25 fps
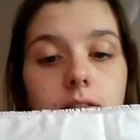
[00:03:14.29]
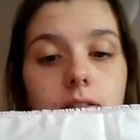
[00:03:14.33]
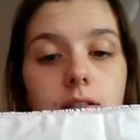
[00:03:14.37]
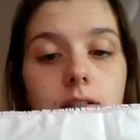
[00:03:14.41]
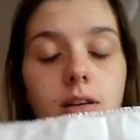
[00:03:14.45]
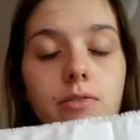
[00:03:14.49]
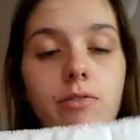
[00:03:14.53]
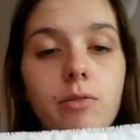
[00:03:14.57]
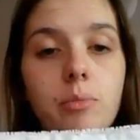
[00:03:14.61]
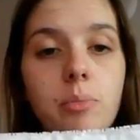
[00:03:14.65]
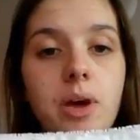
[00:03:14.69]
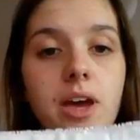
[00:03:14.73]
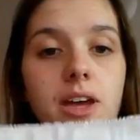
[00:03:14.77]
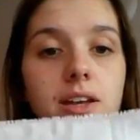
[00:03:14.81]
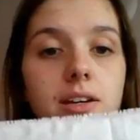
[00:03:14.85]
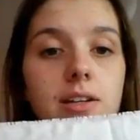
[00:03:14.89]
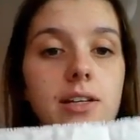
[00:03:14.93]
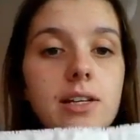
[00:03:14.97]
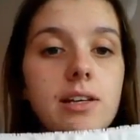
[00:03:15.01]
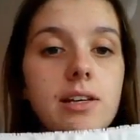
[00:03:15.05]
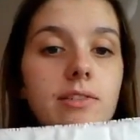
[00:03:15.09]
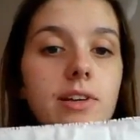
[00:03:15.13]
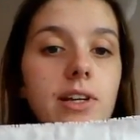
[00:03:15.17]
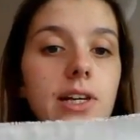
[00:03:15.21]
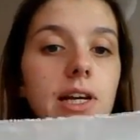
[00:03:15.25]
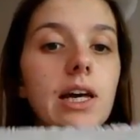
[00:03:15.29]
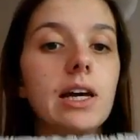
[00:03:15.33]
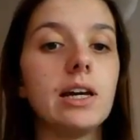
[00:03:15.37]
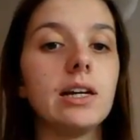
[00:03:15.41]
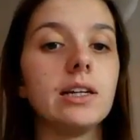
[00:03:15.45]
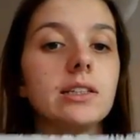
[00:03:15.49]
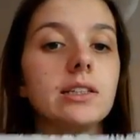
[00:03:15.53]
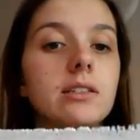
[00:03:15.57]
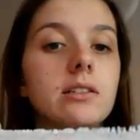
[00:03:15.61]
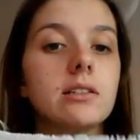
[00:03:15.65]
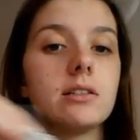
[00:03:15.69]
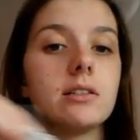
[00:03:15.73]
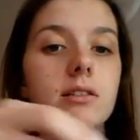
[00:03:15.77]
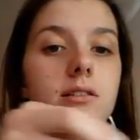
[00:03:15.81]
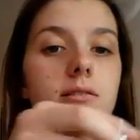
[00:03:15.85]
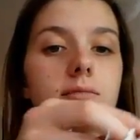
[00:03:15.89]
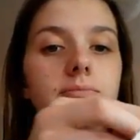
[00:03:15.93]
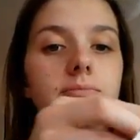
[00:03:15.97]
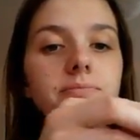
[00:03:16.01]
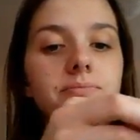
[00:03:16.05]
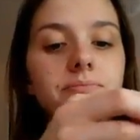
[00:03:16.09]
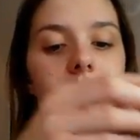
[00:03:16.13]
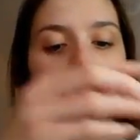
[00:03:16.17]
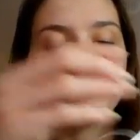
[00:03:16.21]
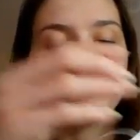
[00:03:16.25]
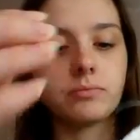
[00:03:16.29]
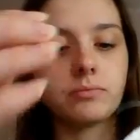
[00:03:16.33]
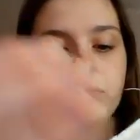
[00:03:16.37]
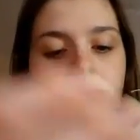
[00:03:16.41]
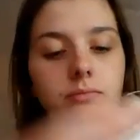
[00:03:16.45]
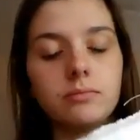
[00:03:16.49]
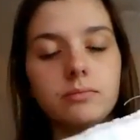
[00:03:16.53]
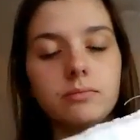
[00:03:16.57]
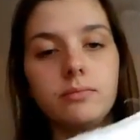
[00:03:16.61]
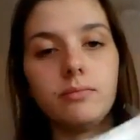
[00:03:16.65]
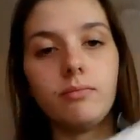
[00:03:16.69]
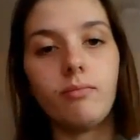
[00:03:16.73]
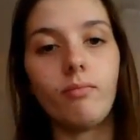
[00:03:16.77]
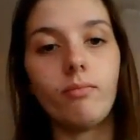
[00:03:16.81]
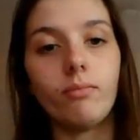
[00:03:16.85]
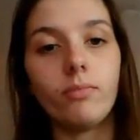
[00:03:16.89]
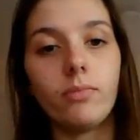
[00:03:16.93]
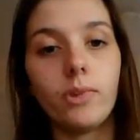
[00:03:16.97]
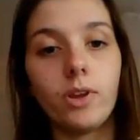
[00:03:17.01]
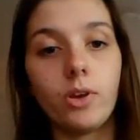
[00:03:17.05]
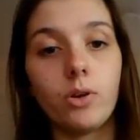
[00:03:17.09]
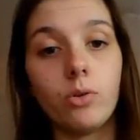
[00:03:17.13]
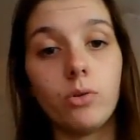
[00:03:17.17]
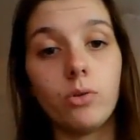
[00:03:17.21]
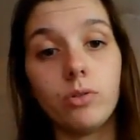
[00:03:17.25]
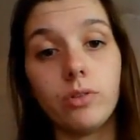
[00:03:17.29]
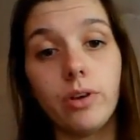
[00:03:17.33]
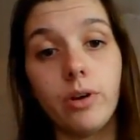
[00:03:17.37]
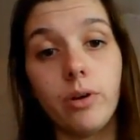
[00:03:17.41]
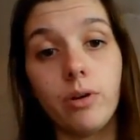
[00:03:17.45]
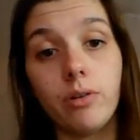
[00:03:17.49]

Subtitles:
of a pen leaving lines. Although